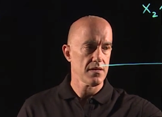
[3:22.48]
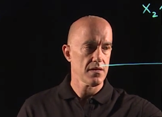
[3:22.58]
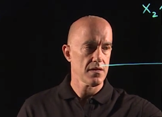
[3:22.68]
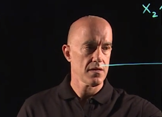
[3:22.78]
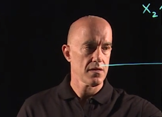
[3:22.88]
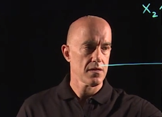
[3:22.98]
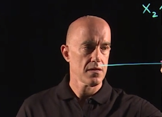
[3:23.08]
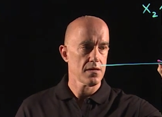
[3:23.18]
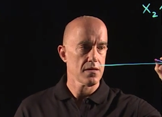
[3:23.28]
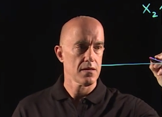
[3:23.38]

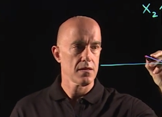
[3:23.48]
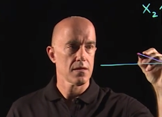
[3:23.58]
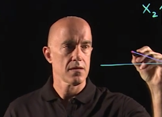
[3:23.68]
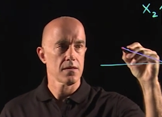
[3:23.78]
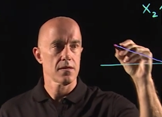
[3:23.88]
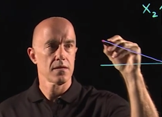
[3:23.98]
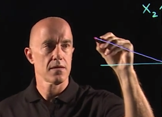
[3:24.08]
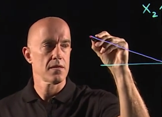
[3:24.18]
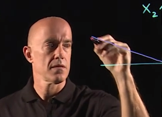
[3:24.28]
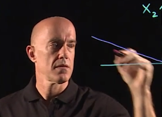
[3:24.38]

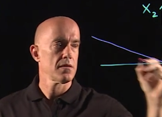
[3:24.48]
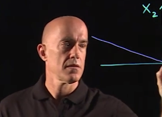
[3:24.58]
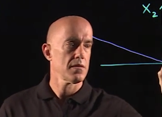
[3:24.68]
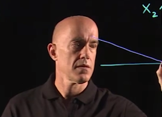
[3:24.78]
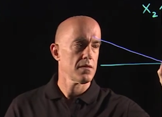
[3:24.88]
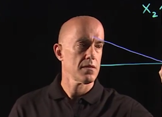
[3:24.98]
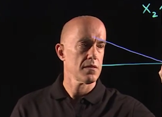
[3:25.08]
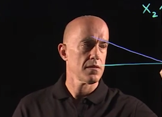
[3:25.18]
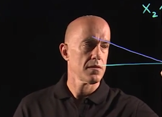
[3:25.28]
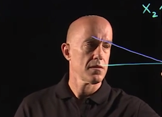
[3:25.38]

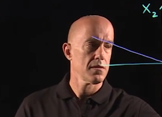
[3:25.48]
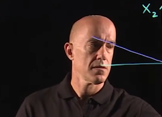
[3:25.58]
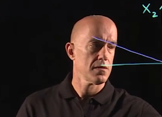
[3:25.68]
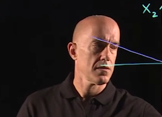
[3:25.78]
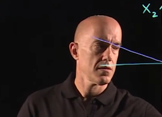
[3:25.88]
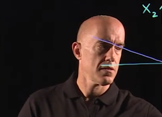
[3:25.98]
(silence)